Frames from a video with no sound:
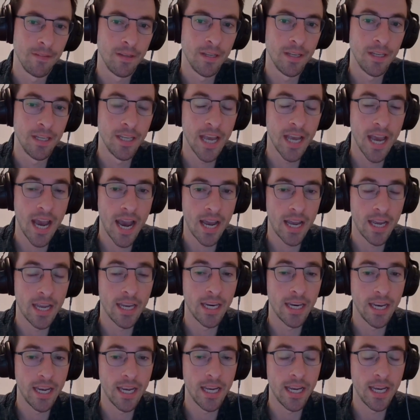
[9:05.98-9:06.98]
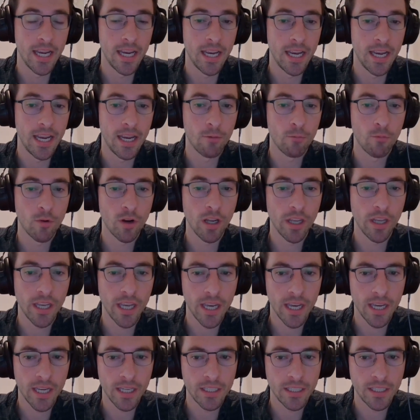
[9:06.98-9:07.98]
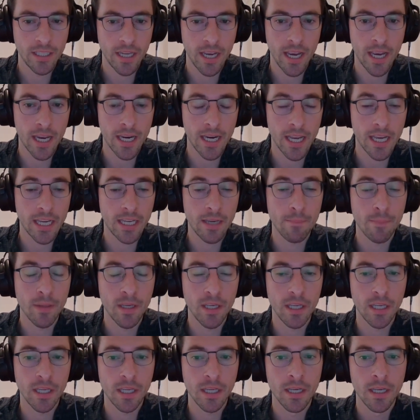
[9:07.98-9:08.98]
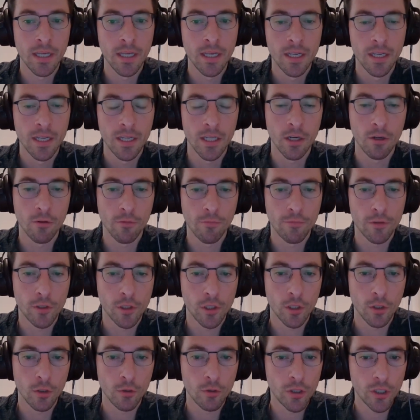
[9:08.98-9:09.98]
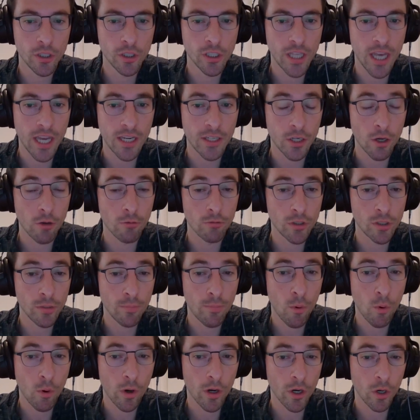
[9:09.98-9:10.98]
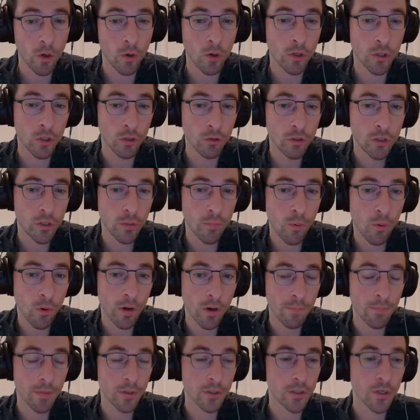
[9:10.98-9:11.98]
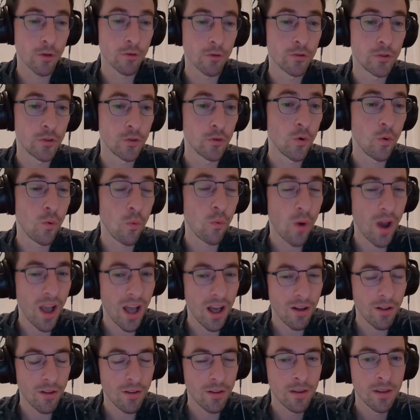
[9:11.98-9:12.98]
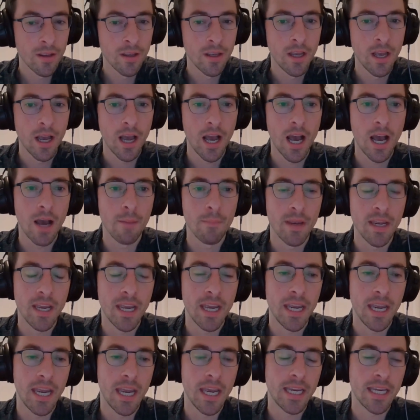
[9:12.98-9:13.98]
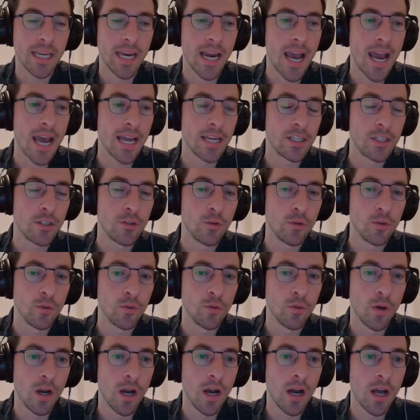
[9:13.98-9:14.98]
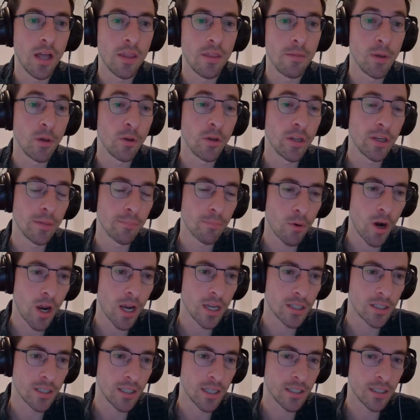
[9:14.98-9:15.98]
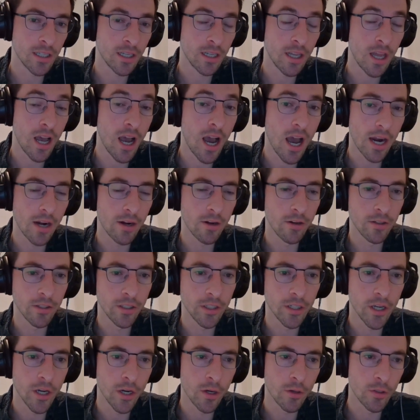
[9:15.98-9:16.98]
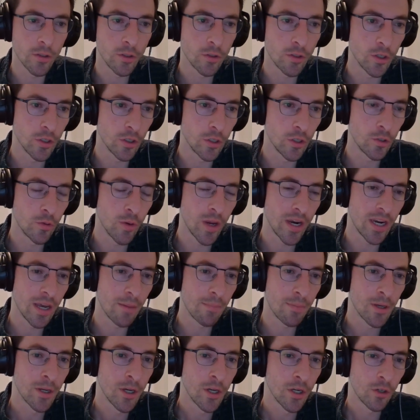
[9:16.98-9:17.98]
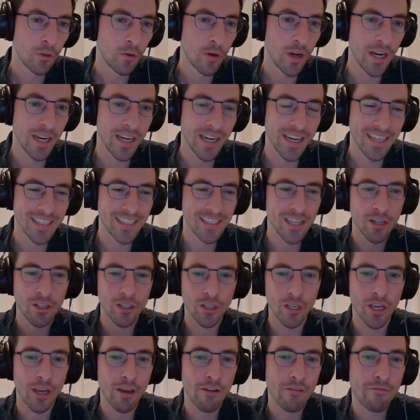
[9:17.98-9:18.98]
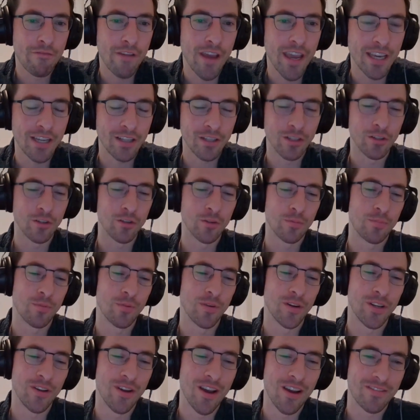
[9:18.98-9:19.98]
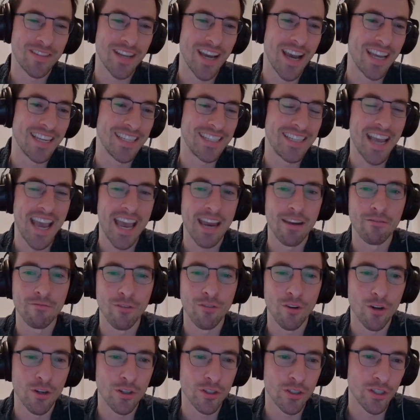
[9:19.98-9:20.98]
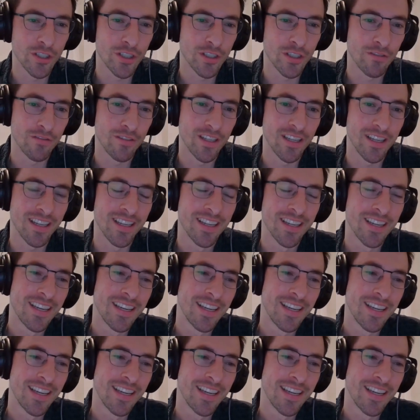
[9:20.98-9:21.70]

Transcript: Yeah, it, it, it really is. And it can be, you know, solutions that don't support it or do support it but don't do it well, mm-hmm. um, it, it, can add to uh, the building process a lot. You know, right. you, you end up creating essentially a fake loop where you have to add 10 versions of the,